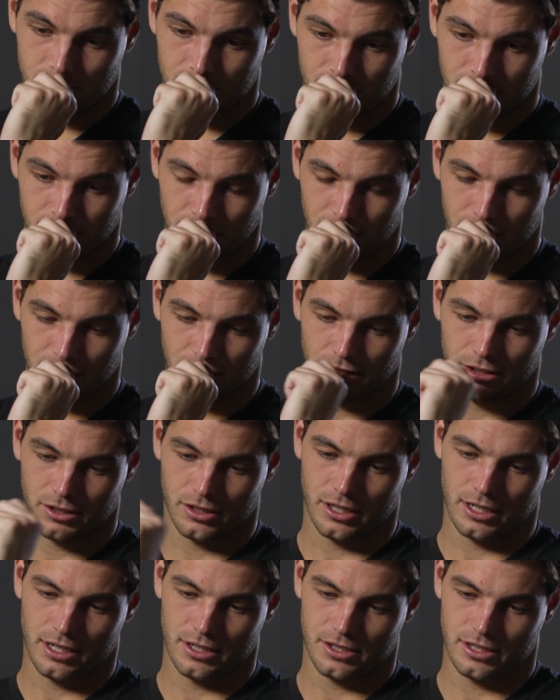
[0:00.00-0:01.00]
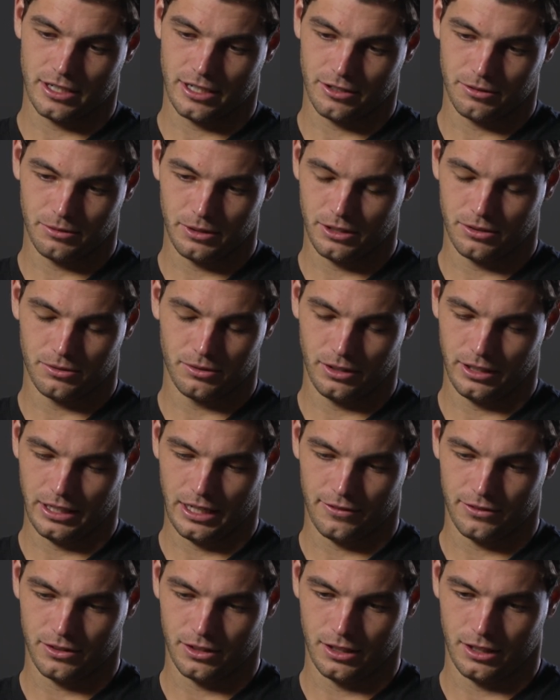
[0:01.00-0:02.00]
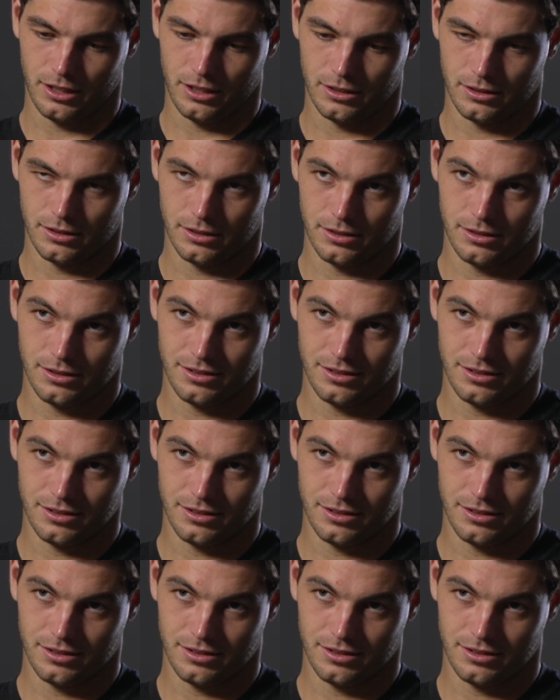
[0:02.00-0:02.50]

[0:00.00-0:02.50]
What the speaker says: All these younger guys now, we don't really have good hands.